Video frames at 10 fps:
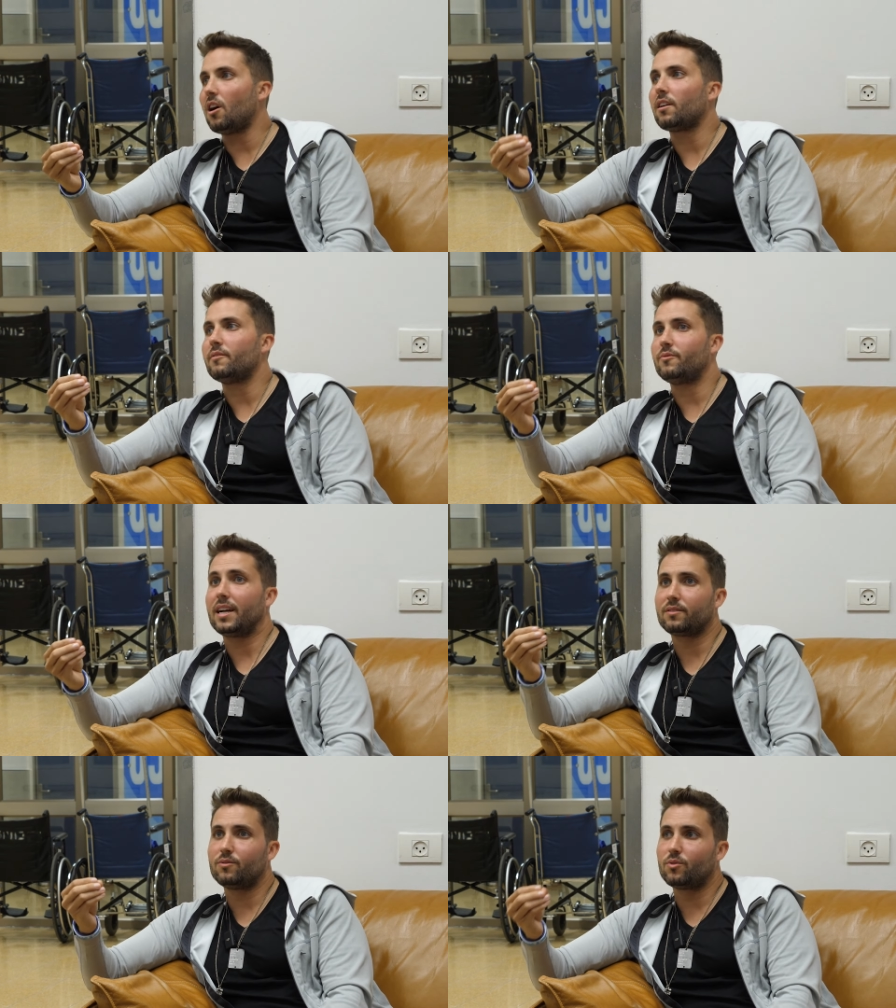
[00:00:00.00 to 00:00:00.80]
are in
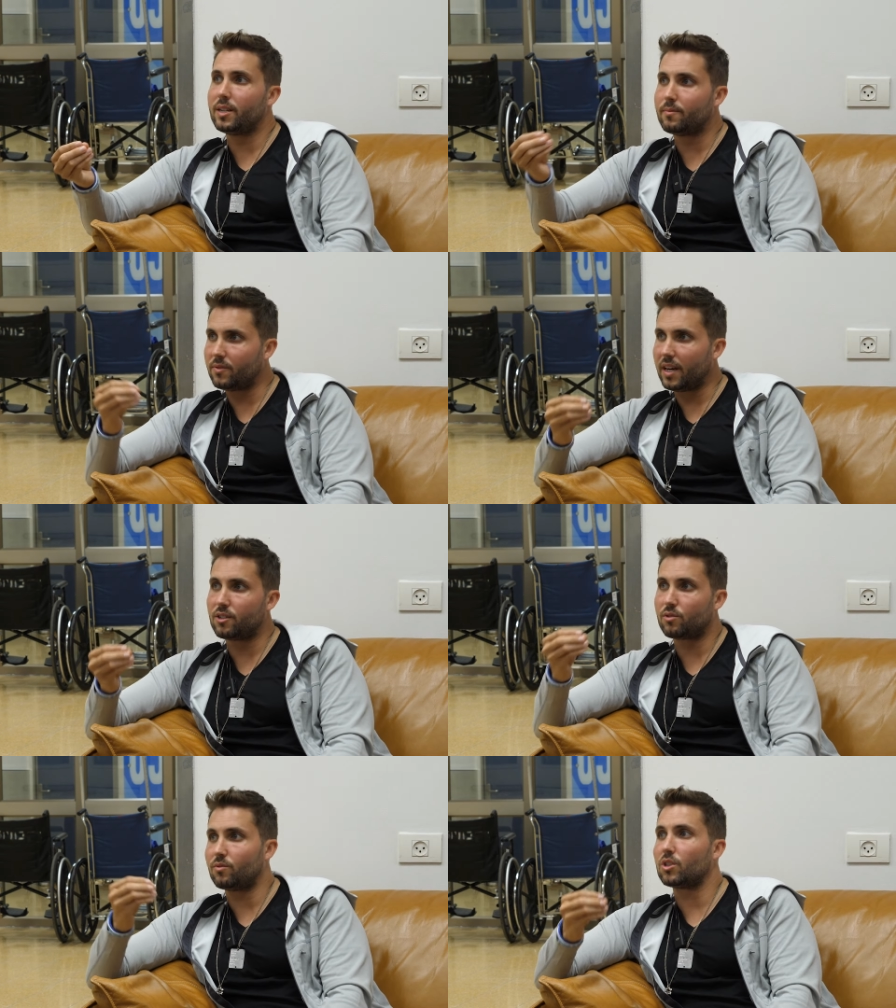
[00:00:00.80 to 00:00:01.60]
fact freedom
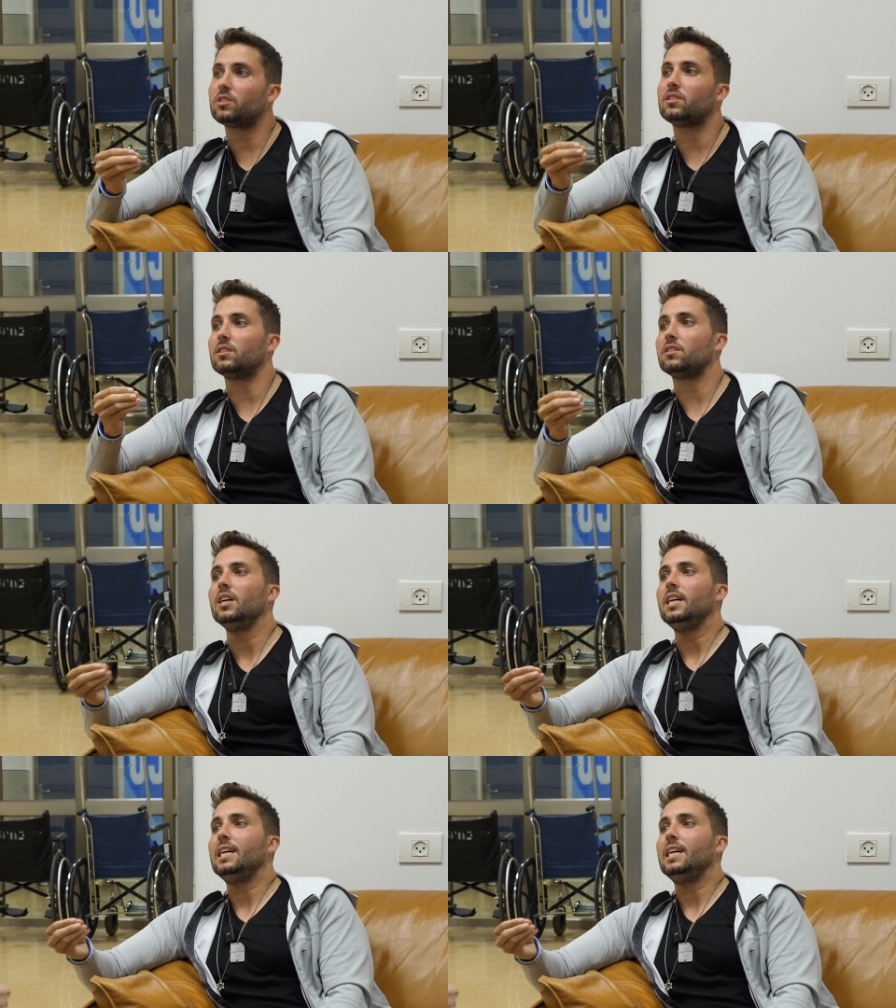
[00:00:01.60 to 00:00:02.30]
fighters versus